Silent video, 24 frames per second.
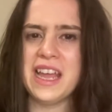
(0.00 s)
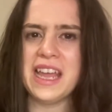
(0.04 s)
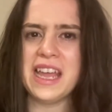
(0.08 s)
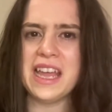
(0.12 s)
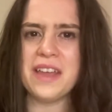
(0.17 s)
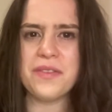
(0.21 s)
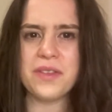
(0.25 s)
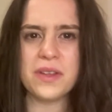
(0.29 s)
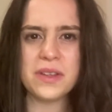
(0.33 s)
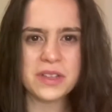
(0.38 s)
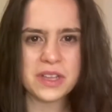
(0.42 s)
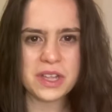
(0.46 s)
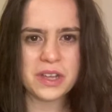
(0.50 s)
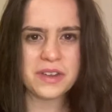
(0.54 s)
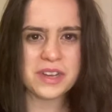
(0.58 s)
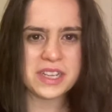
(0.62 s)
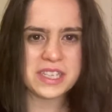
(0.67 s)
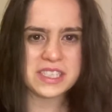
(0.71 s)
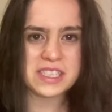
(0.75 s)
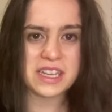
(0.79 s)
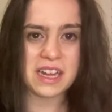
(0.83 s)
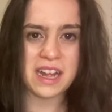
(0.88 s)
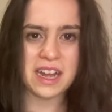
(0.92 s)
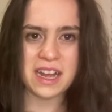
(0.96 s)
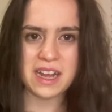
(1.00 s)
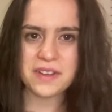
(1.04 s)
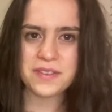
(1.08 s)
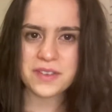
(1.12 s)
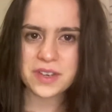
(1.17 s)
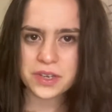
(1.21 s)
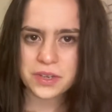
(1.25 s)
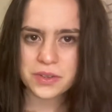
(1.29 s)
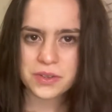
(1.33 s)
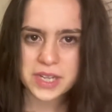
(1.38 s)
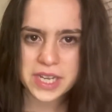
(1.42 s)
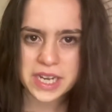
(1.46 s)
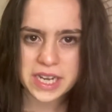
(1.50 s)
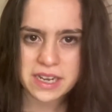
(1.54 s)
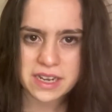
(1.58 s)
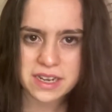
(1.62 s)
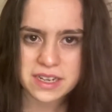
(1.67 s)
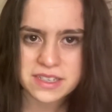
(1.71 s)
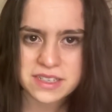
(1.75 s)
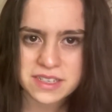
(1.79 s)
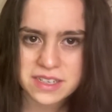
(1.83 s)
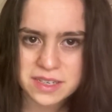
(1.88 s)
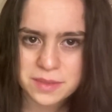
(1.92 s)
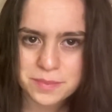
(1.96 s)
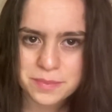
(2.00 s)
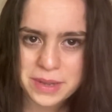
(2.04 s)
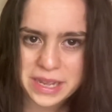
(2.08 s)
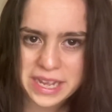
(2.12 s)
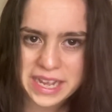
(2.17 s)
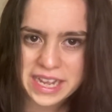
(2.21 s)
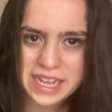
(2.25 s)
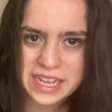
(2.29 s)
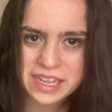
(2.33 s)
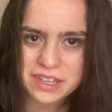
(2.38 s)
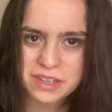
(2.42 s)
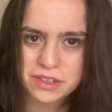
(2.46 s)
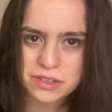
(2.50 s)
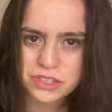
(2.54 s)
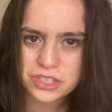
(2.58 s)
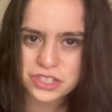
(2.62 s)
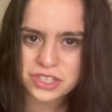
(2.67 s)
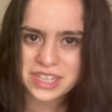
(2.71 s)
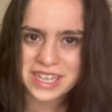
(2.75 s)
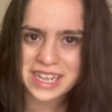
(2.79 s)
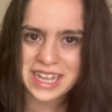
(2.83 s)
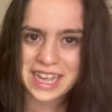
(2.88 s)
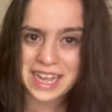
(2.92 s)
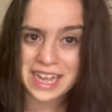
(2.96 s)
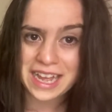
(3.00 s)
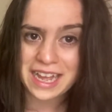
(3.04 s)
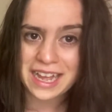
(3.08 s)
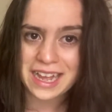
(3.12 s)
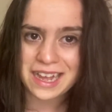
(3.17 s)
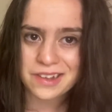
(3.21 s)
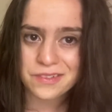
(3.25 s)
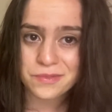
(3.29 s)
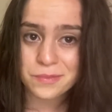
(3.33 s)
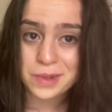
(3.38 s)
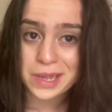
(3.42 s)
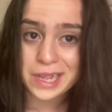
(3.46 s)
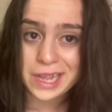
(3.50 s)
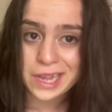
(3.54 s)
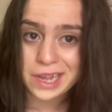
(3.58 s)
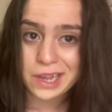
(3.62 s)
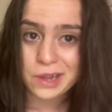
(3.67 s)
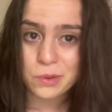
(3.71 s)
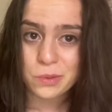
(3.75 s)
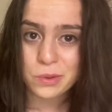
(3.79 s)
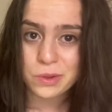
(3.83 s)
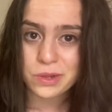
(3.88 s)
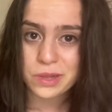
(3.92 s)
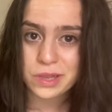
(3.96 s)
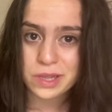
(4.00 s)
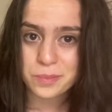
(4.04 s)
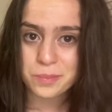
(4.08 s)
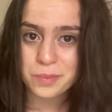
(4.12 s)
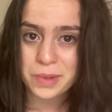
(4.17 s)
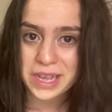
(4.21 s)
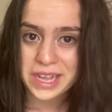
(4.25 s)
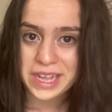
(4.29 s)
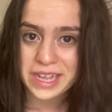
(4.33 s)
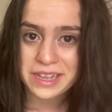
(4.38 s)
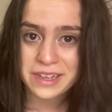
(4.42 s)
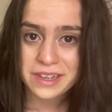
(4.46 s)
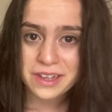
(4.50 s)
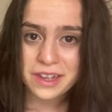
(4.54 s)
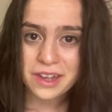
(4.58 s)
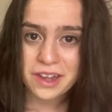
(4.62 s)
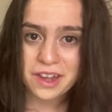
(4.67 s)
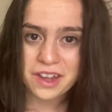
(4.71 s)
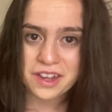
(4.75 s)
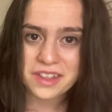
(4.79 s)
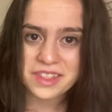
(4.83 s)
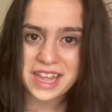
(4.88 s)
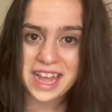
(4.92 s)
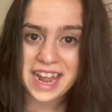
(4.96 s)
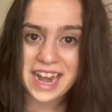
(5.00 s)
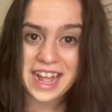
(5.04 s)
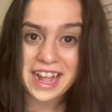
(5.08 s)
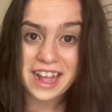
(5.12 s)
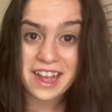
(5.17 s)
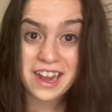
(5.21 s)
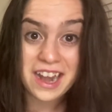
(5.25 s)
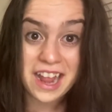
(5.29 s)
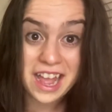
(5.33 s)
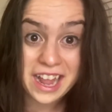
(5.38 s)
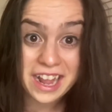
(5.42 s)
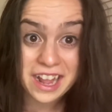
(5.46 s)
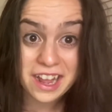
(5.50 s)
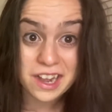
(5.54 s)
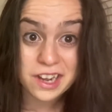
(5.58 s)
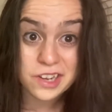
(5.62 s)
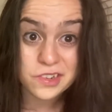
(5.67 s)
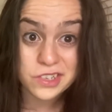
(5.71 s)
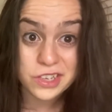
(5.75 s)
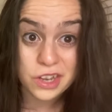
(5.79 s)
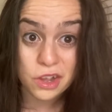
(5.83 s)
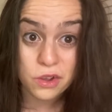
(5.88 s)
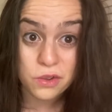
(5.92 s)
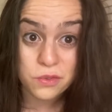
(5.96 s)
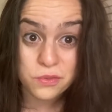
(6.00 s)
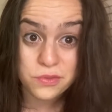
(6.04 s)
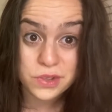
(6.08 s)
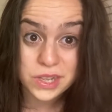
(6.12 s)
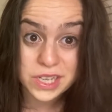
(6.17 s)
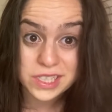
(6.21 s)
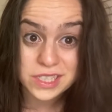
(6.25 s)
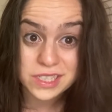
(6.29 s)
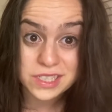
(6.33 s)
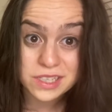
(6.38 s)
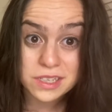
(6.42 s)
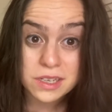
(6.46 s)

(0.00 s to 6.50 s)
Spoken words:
If you'll notice, I'll have a new character in back. Usually I have my owl and my all that. I got a dolphin.